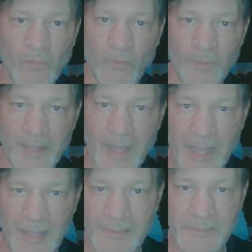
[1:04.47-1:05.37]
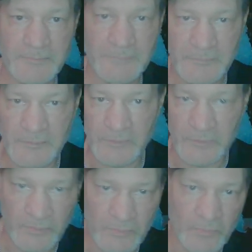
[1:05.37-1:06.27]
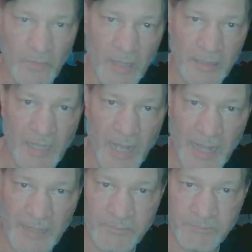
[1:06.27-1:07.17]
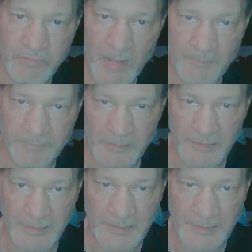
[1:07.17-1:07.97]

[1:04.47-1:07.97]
with God. You are God's property.